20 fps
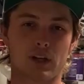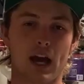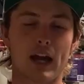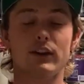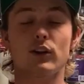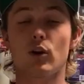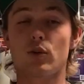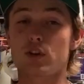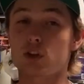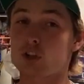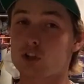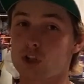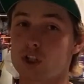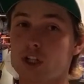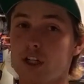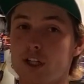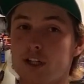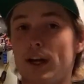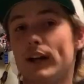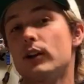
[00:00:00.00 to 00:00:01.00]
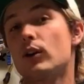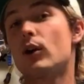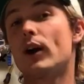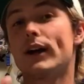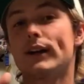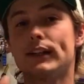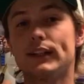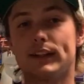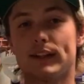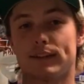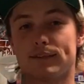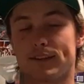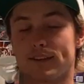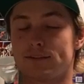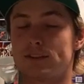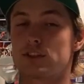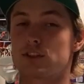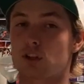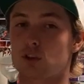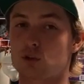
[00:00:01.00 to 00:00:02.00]
I know they're good. I know ID
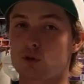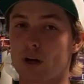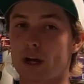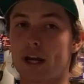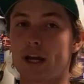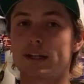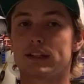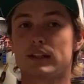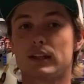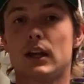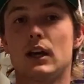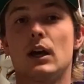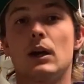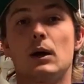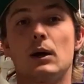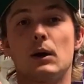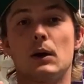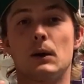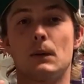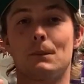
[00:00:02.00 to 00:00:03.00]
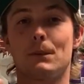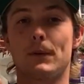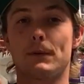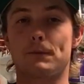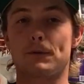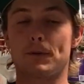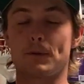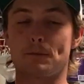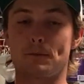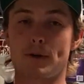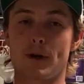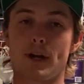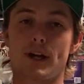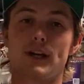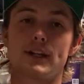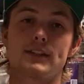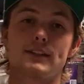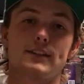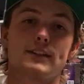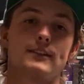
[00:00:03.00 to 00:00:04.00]
1050s are great. But for the
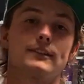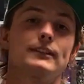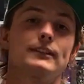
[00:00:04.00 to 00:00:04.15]
price,